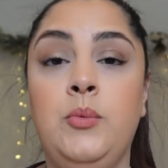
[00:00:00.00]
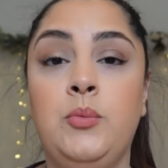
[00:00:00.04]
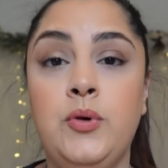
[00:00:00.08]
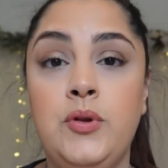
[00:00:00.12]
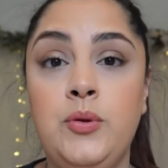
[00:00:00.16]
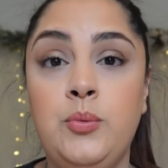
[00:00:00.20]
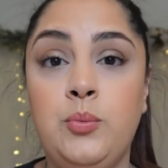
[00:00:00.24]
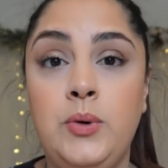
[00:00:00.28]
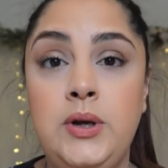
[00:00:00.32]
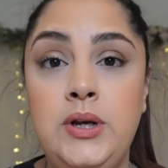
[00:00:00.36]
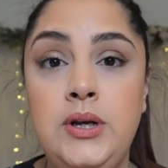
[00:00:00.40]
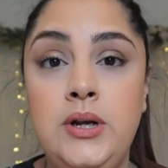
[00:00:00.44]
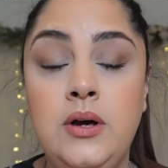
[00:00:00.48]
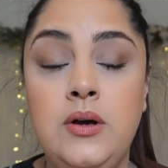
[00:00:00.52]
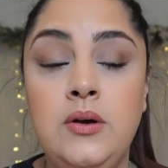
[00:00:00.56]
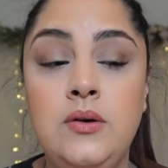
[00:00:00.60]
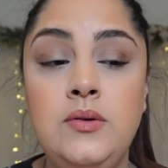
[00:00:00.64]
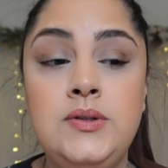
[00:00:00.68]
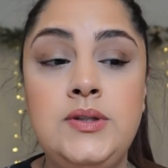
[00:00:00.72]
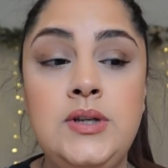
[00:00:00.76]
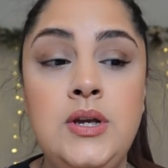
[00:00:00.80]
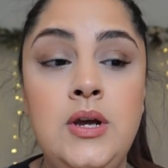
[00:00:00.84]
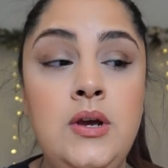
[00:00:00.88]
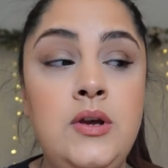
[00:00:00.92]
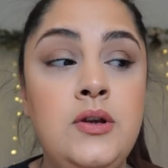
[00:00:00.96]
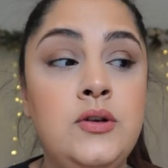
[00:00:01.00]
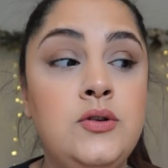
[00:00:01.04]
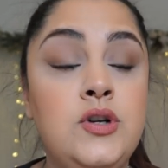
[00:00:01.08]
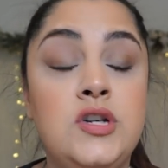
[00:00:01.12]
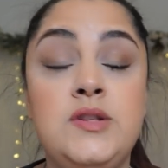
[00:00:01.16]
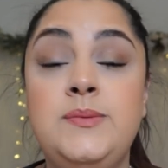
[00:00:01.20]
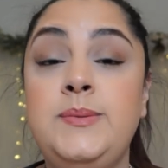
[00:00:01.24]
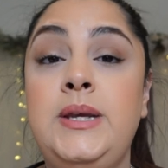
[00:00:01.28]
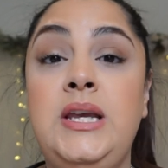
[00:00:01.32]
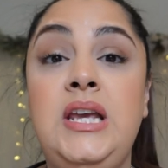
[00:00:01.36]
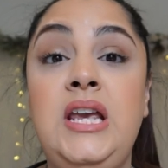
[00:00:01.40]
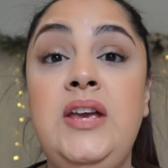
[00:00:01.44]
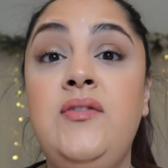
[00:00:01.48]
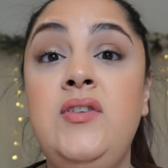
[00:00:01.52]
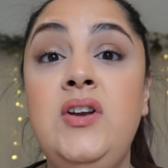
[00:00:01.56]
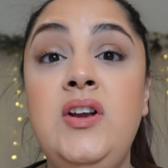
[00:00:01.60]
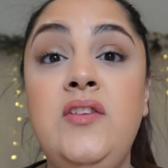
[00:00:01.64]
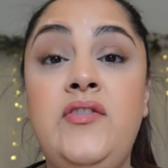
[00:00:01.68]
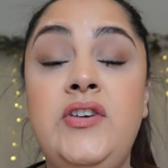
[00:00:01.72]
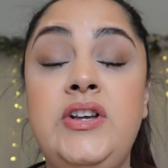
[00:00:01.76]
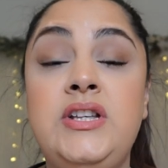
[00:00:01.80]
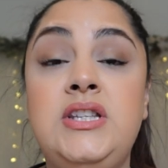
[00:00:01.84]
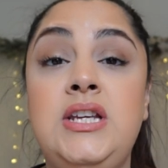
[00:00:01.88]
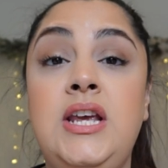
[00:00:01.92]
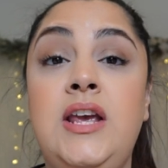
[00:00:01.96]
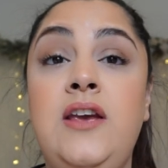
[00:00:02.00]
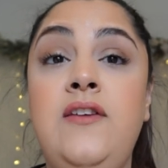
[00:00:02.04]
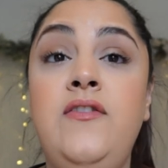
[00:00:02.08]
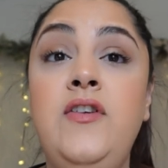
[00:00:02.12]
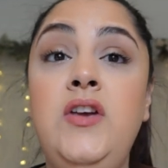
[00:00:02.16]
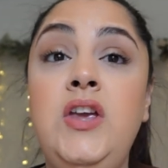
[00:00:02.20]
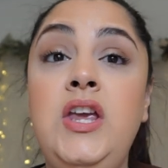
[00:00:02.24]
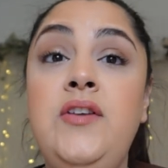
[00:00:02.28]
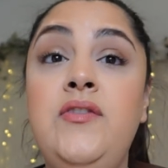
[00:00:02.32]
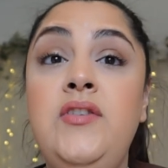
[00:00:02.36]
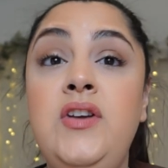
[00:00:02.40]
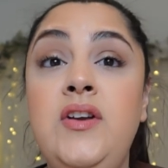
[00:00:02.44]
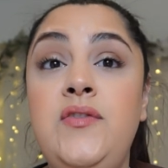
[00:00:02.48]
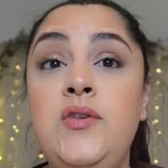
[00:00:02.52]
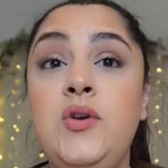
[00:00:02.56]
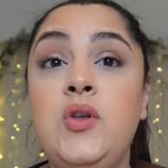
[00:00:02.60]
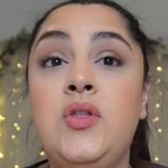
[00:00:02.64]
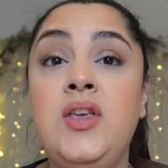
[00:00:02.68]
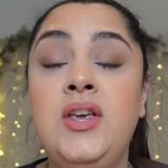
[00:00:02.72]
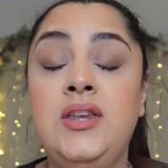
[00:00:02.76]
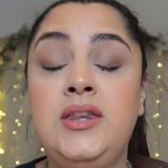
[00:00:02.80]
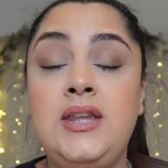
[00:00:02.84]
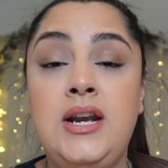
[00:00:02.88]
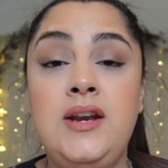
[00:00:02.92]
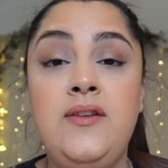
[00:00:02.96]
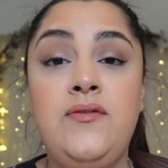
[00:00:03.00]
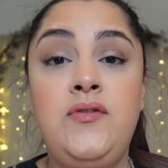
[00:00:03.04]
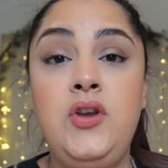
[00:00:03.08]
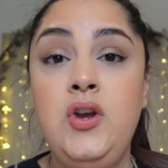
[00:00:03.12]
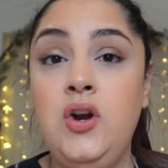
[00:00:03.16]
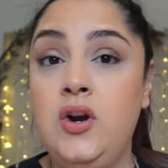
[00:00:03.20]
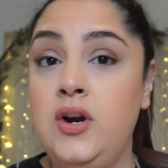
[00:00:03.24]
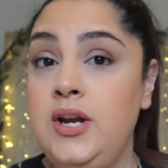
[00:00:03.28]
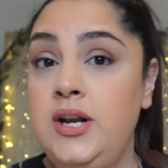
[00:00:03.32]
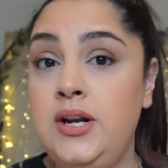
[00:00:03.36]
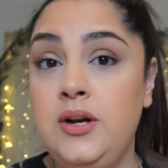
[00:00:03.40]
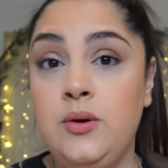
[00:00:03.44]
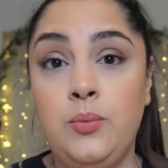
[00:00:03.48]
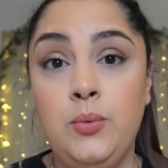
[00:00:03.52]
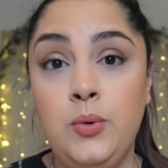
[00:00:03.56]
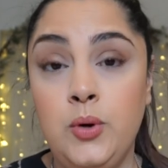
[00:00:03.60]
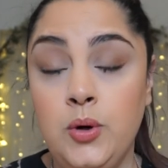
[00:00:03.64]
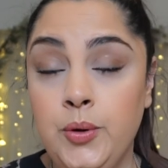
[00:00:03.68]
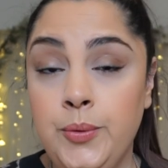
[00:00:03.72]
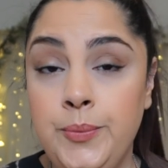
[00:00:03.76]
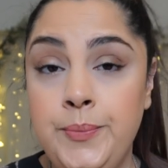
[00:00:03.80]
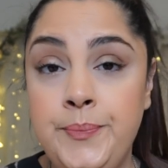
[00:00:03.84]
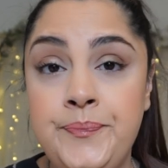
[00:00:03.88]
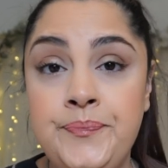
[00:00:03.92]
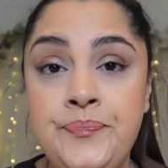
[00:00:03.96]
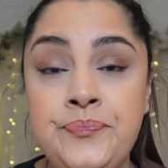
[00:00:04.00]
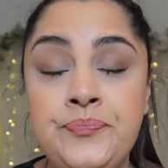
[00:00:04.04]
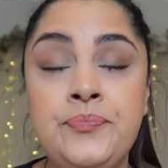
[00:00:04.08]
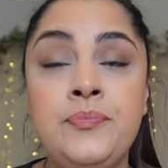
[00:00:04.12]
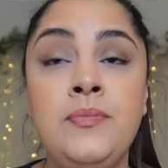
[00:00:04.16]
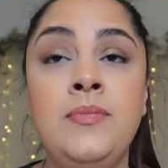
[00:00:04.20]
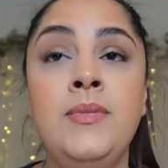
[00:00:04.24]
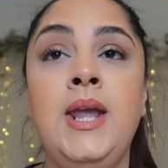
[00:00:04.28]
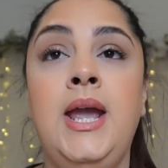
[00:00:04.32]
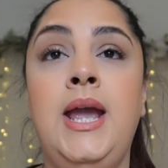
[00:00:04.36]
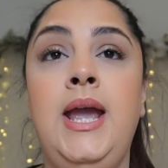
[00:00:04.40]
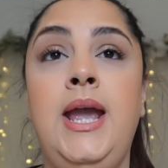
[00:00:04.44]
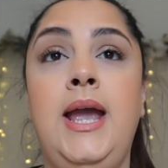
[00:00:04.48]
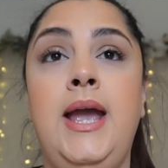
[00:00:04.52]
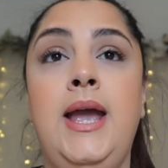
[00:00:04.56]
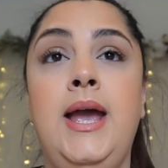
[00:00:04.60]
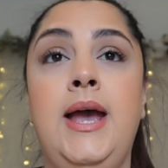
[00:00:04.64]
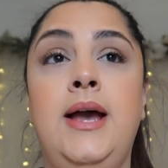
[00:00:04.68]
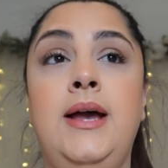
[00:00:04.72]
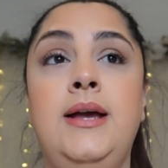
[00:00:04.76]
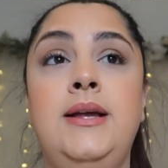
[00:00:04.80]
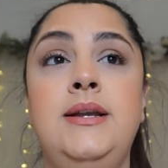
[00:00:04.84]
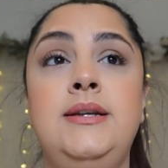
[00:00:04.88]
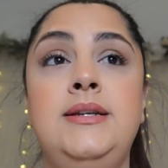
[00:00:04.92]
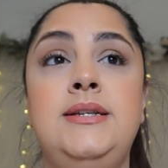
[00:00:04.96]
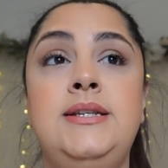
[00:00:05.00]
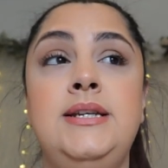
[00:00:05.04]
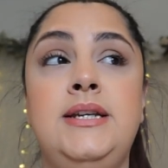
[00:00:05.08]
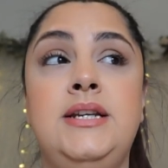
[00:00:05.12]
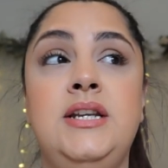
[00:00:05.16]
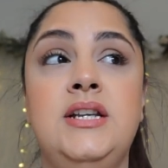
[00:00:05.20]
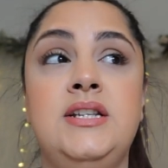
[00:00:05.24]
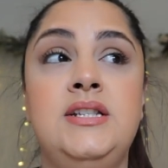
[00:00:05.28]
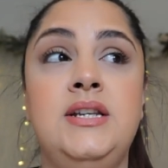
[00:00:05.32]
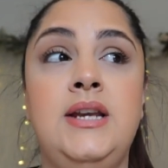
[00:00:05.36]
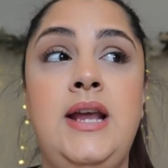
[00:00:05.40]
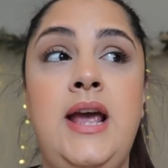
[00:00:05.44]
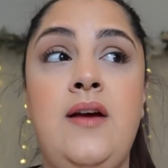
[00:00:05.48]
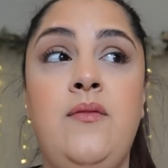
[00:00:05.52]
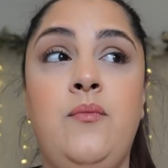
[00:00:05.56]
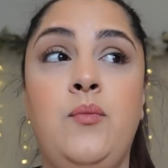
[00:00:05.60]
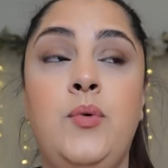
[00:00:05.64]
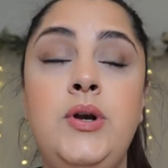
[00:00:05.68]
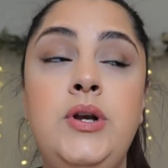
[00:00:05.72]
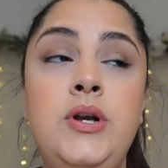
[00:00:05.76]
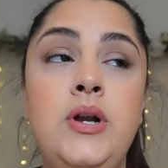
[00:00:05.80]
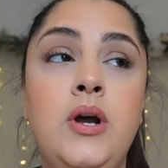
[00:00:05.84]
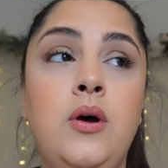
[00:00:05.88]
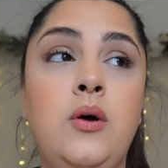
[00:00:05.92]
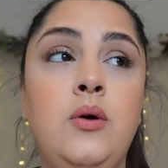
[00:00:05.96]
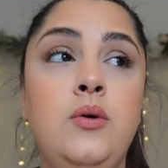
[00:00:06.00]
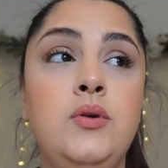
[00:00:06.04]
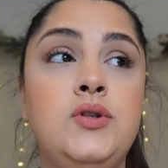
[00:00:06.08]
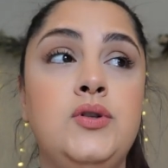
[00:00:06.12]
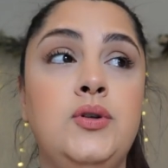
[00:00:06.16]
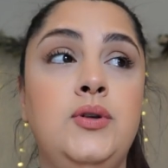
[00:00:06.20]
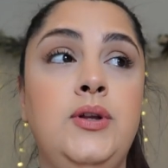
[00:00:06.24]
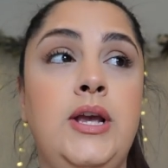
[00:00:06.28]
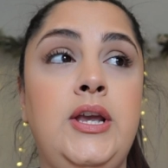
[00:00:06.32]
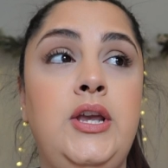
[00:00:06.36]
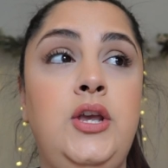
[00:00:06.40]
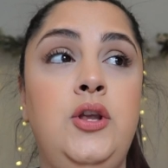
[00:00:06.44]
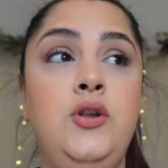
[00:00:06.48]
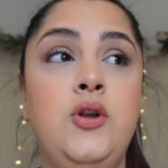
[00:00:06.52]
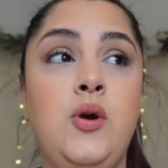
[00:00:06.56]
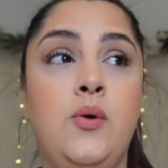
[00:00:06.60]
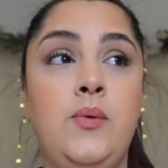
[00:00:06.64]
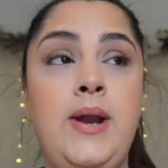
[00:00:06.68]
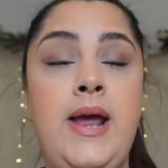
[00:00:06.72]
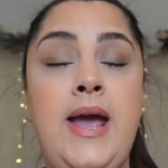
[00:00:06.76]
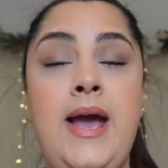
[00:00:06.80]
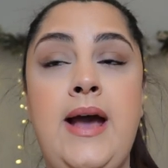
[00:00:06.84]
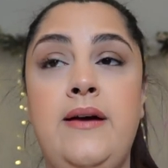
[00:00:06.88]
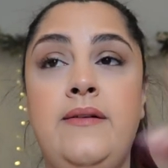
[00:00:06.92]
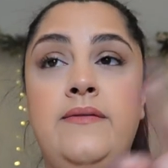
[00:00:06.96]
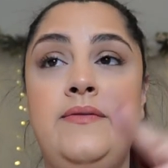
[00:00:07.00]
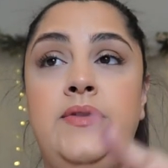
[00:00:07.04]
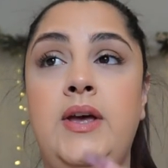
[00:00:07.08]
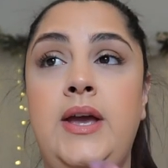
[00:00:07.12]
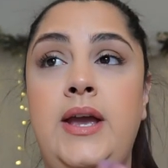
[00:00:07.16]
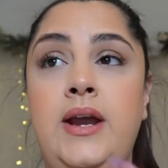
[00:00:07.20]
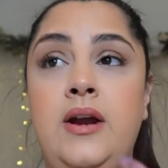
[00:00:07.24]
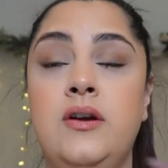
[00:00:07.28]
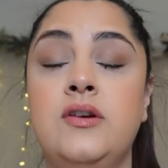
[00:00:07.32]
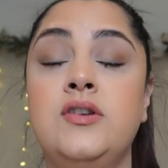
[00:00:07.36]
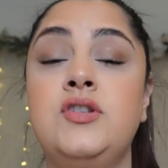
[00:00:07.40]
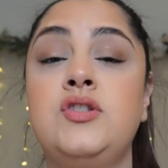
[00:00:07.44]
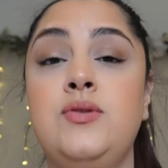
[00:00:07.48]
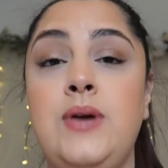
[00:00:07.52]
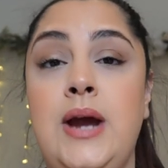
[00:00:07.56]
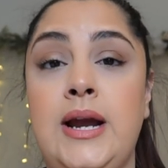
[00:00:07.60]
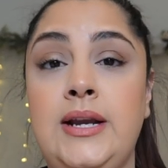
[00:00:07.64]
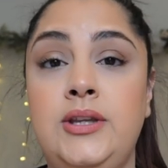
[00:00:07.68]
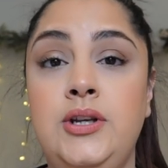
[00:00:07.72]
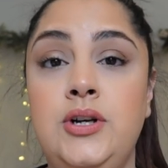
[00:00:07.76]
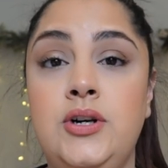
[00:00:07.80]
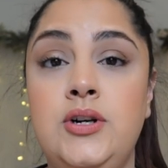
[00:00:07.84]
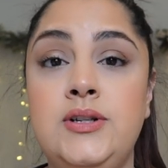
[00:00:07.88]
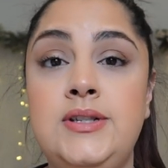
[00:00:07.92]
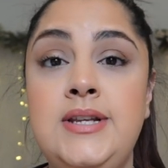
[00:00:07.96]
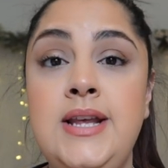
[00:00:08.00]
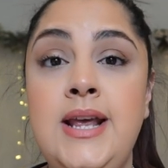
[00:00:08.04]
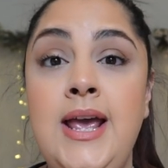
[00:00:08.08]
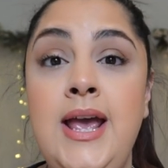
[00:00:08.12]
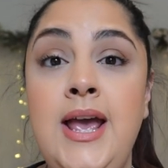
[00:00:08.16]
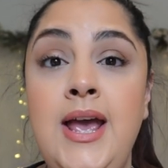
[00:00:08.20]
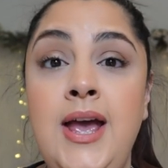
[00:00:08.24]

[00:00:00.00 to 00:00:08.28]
with windows, trust me, even if you think that if you're in a room and it doesn't have windows, or like you don't have the air extractors,